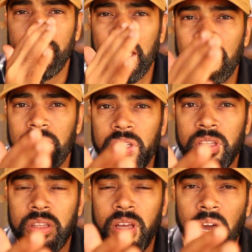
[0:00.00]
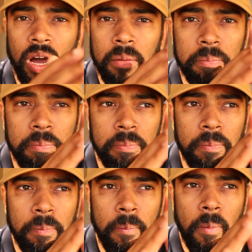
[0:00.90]
even
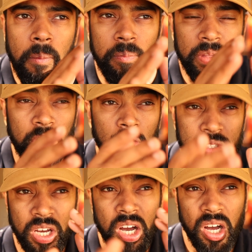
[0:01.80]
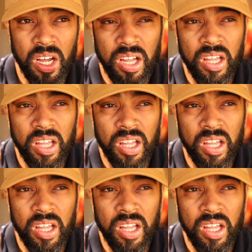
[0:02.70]
EOS R,